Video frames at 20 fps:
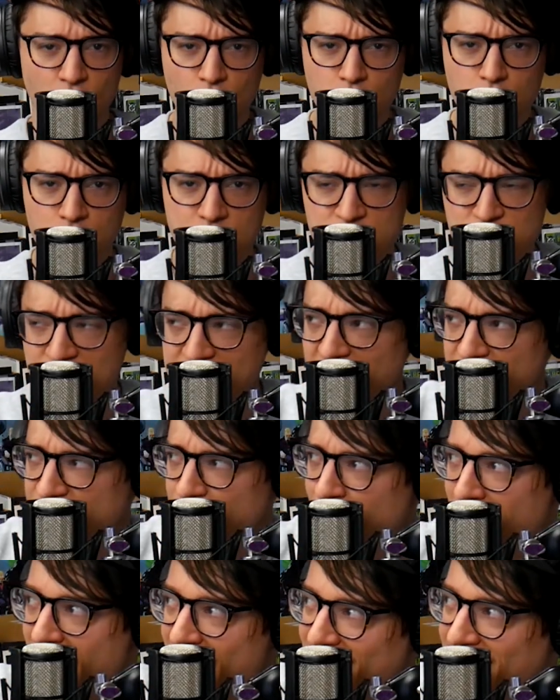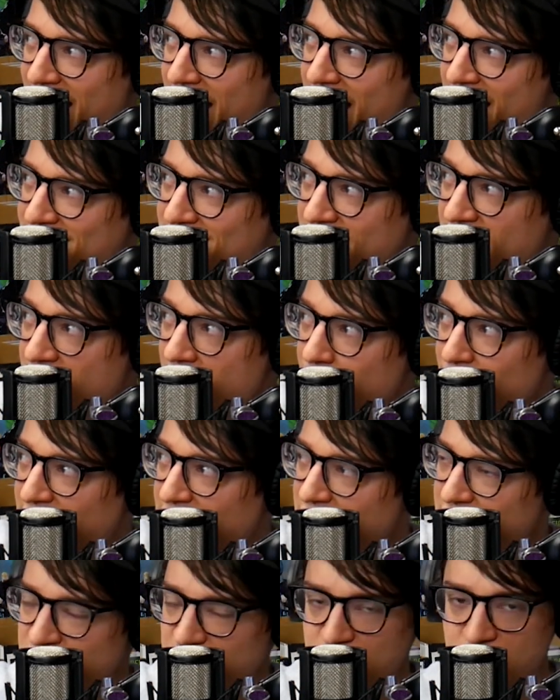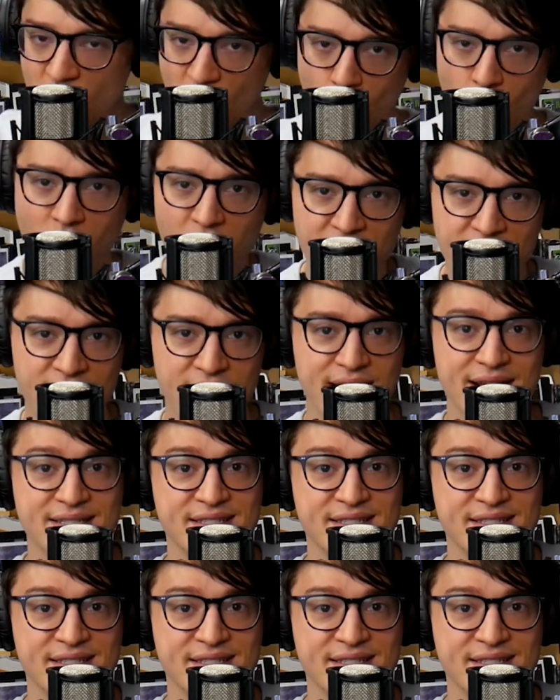Ooh, check out the podcast, because you know what?